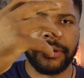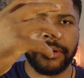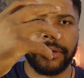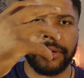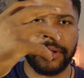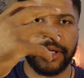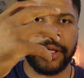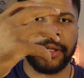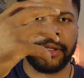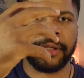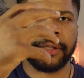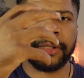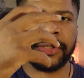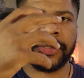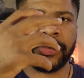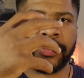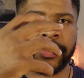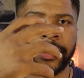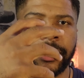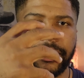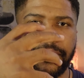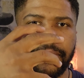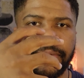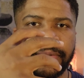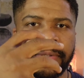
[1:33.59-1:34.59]
Okay, so it
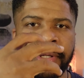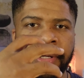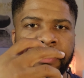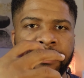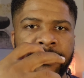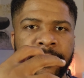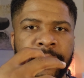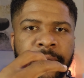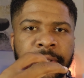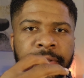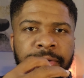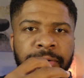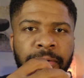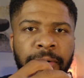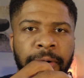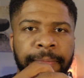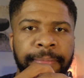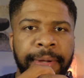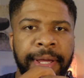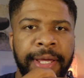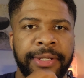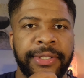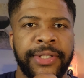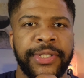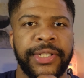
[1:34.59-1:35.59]
goes up, it's going
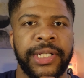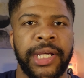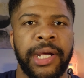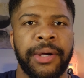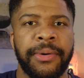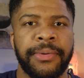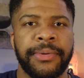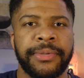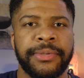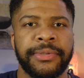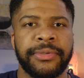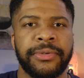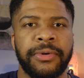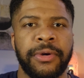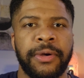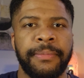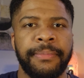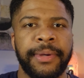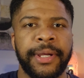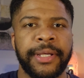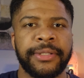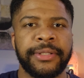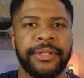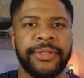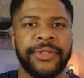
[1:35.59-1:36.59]
past the chakras, going
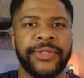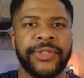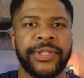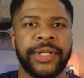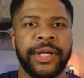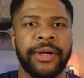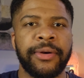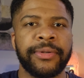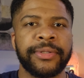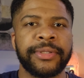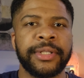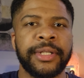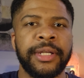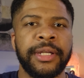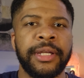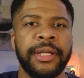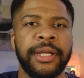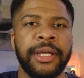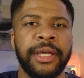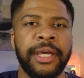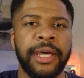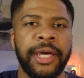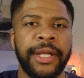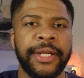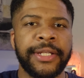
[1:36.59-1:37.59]
past other chakras.
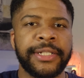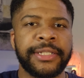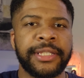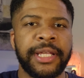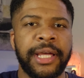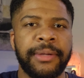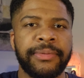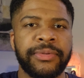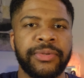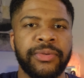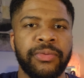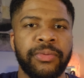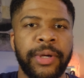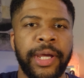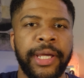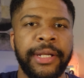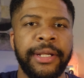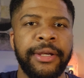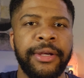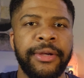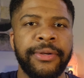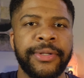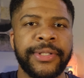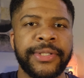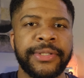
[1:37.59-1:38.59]
It stops right
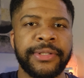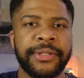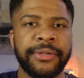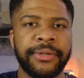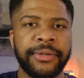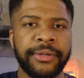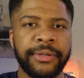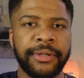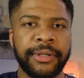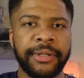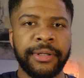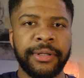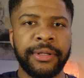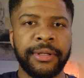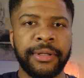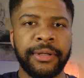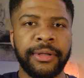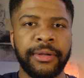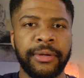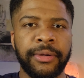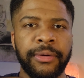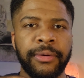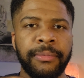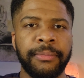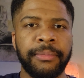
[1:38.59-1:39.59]
here in the center.
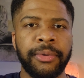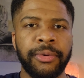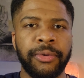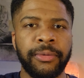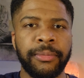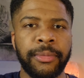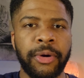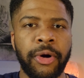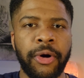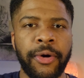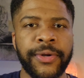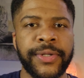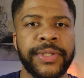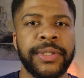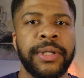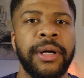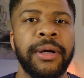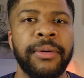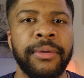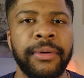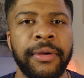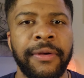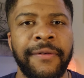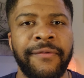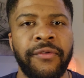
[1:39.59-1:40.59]
Boom, heart
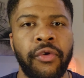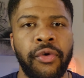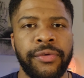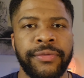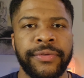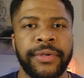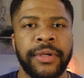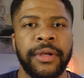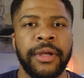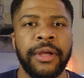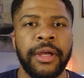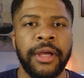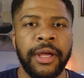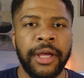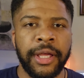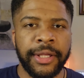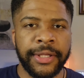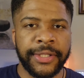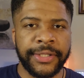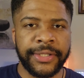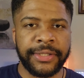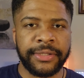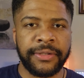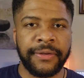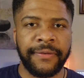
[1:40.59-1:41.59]
chakra.
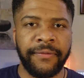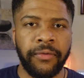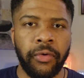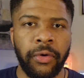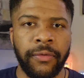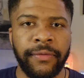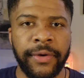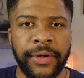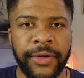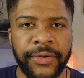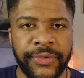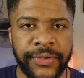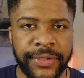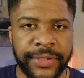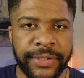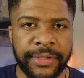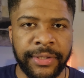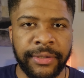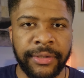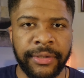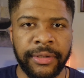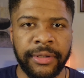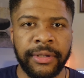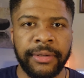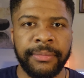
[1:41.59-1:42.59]
This is the fourth energy
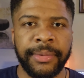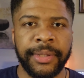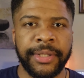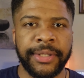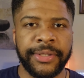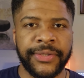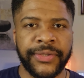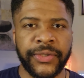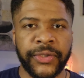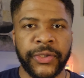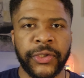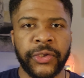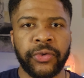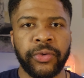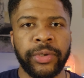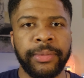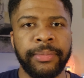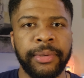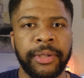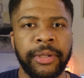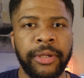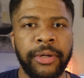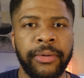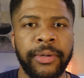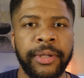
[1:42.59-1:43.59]
center because there's three
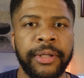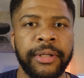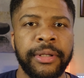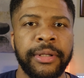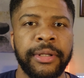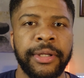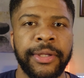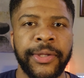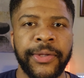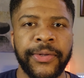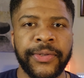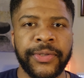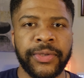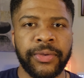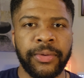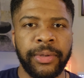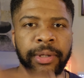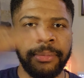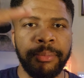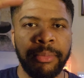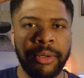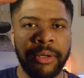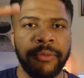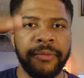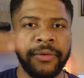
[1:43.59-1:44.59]
below it and there's three
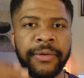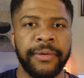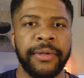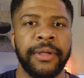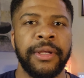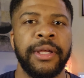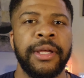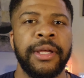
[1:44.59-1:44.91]
above it.